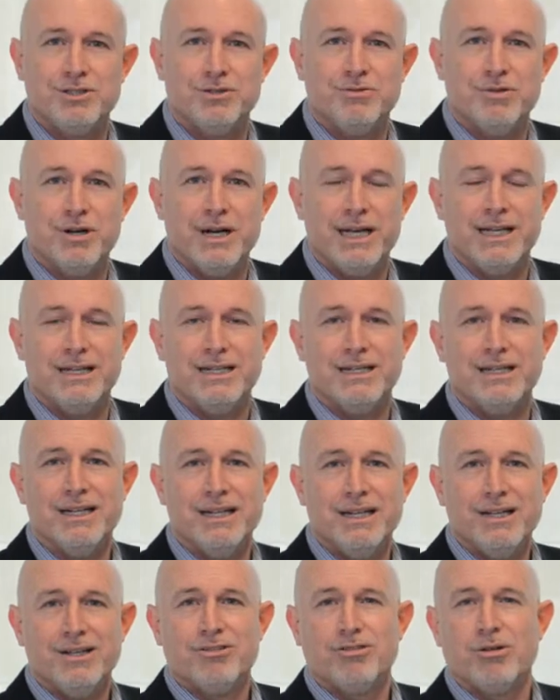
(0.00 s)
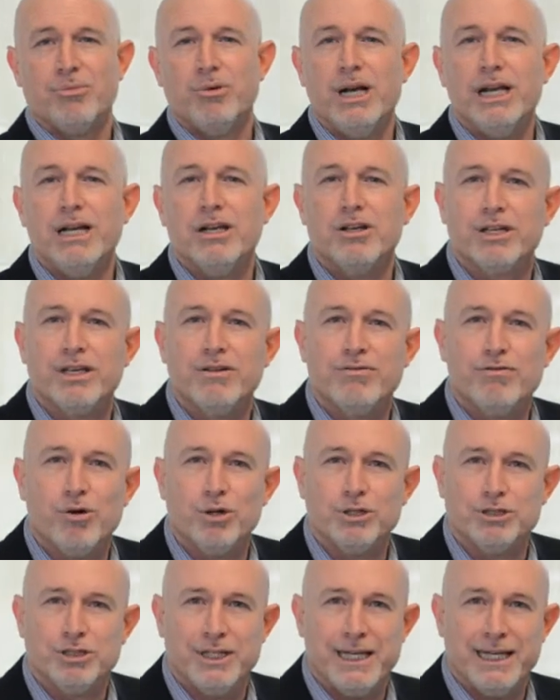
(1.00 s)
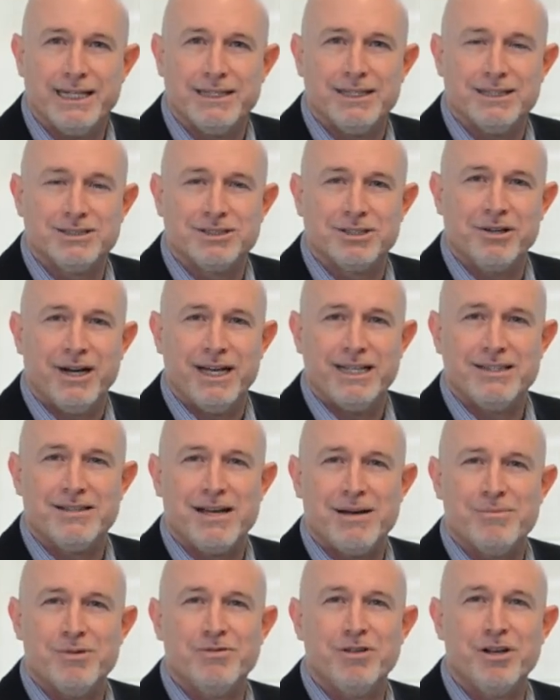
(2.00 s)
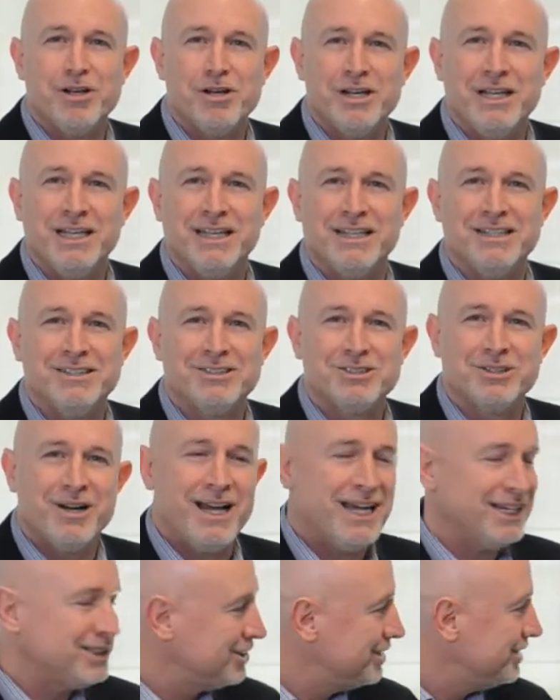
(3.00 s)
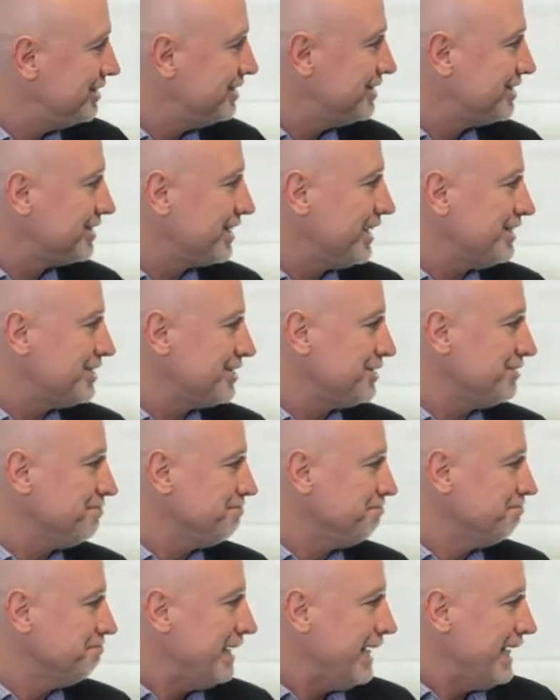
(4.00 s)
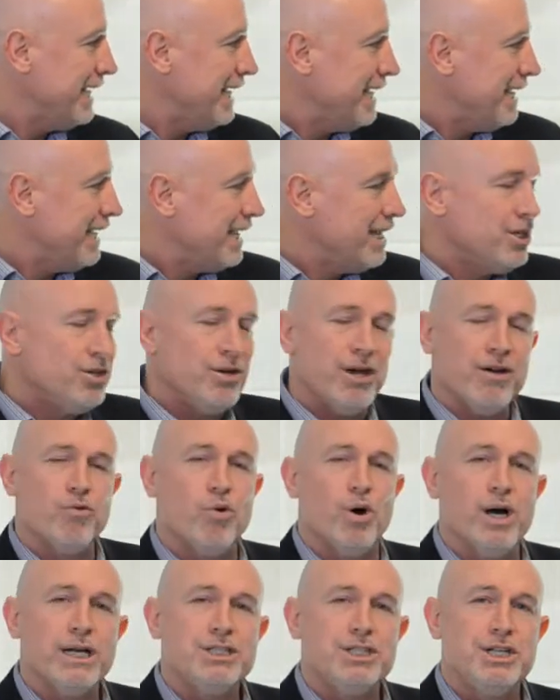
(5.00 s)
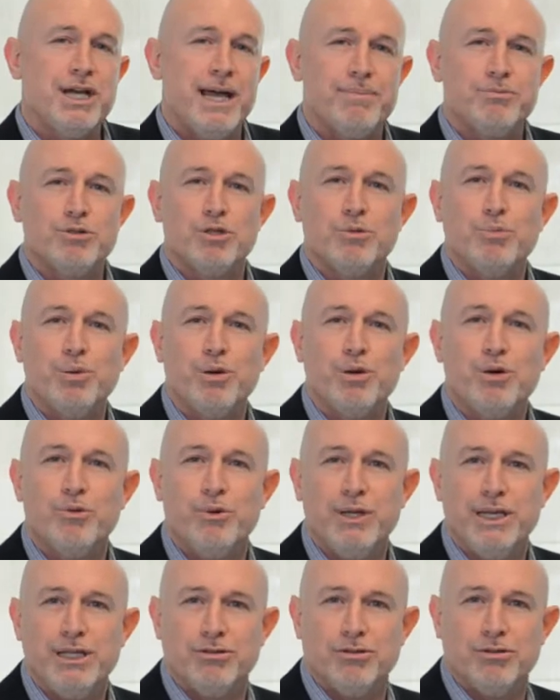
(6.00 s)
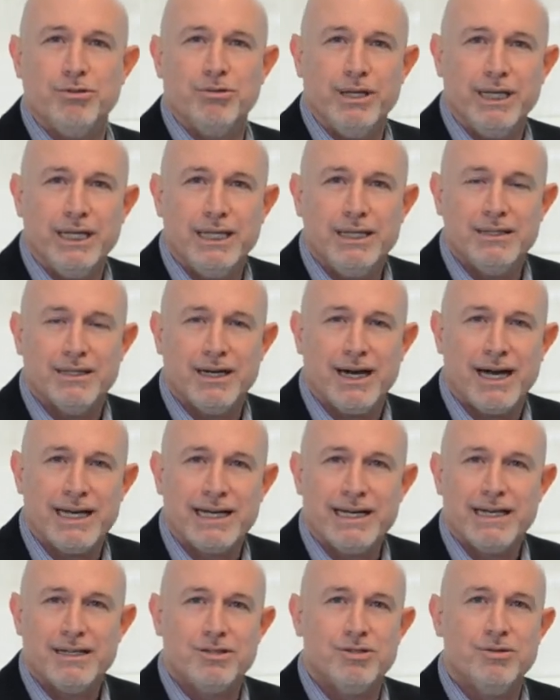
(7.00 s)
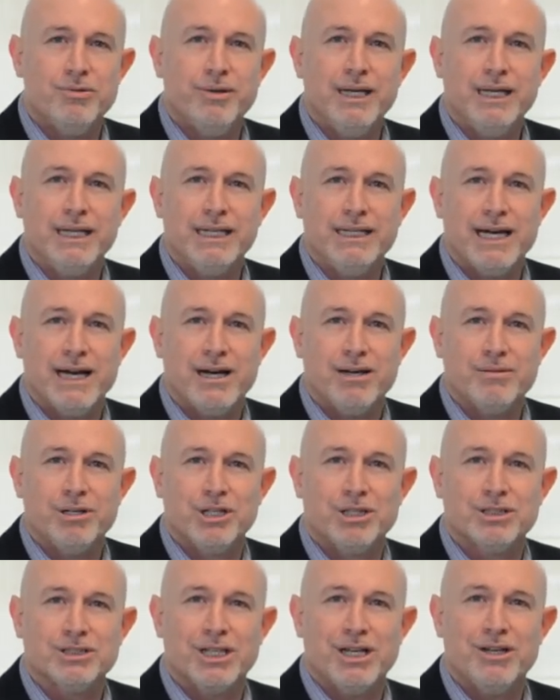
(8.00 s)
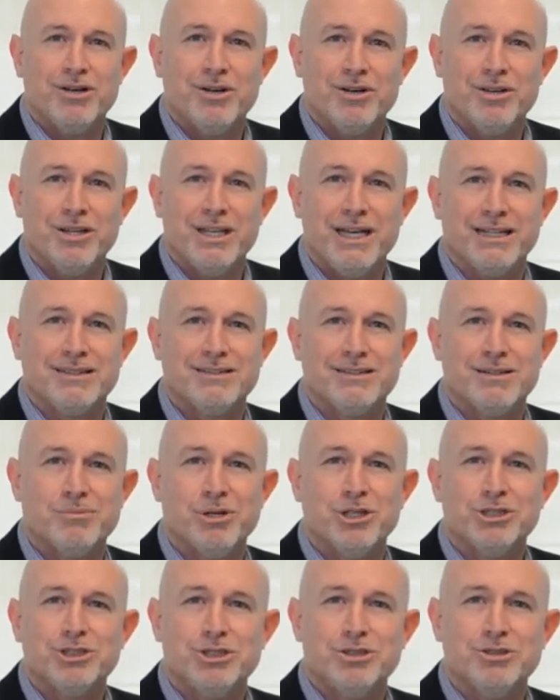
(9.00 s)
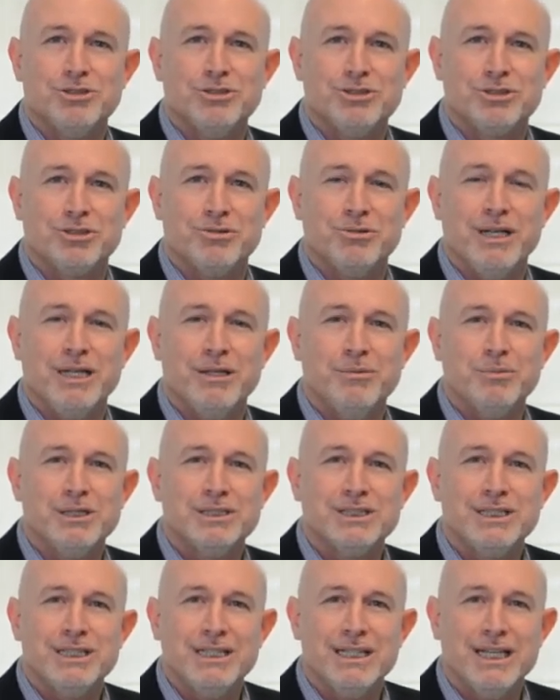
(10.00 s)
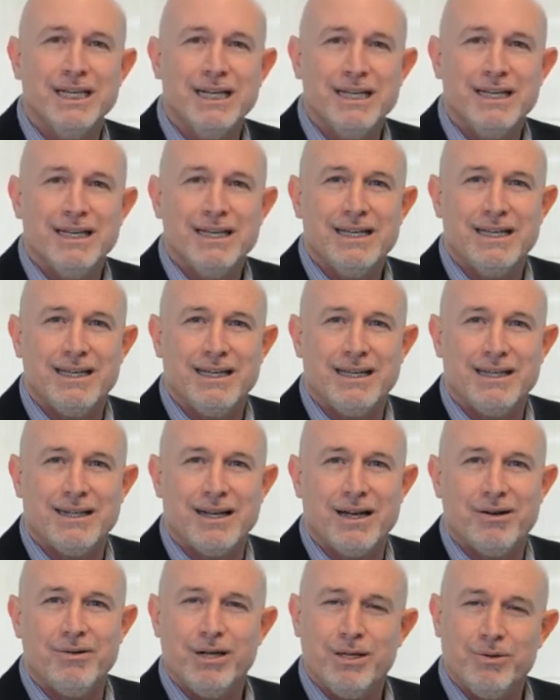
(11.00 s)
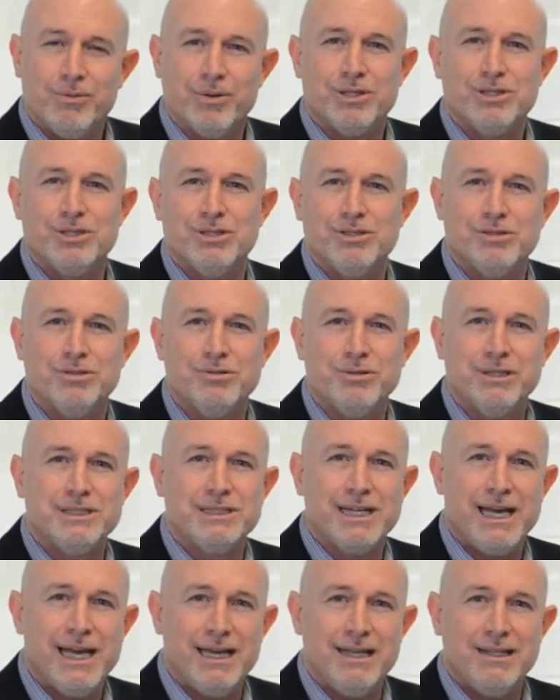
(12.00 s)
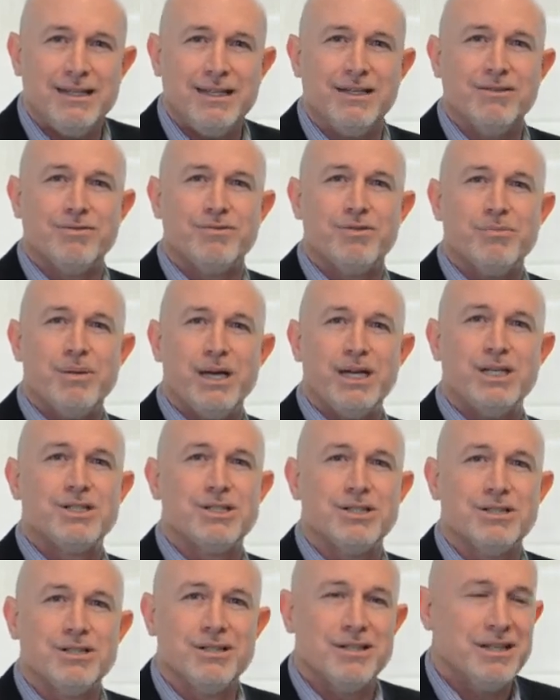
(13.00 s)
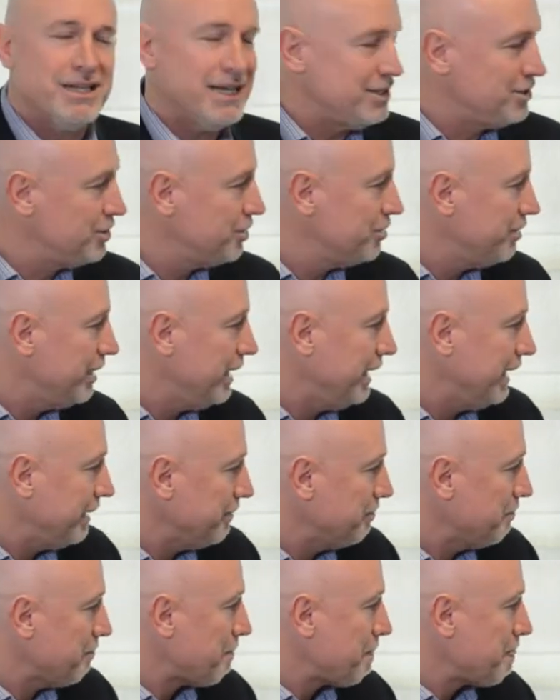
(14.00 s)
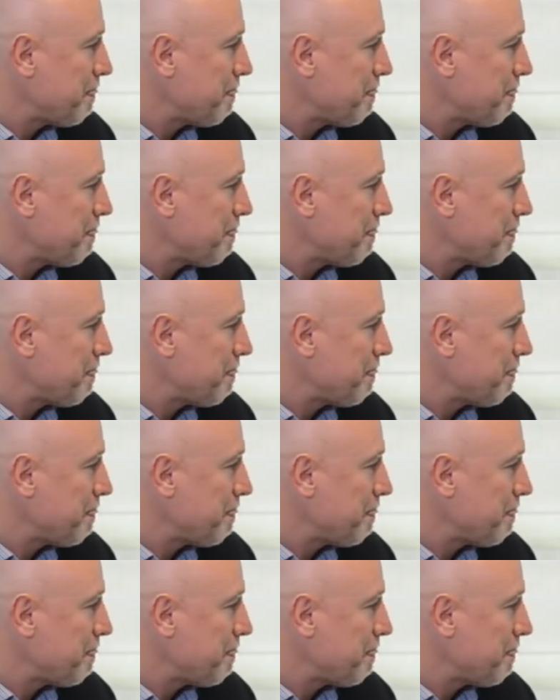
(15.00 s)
you've read. So I'm really looking forward to that. It's a great time of learning and interaction and discussion. You have 1 chapter per week to read. I cut the reading down because I know that most students are really busy, and I really want you to retain the information that you're reading.